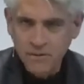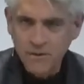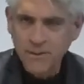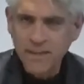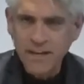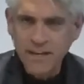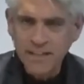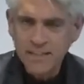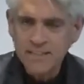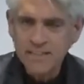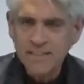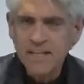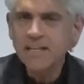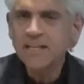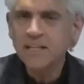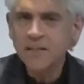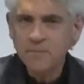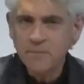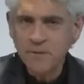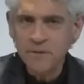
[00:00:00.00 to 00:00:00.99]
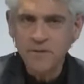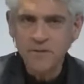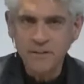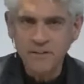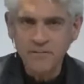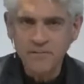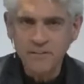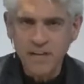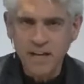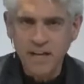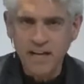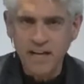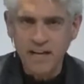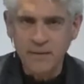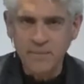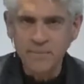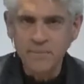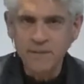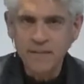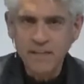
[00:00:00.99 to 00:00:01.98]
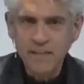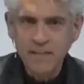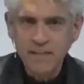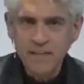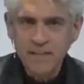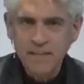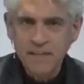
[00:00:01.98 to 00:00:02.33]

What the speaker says: for that extended period of time,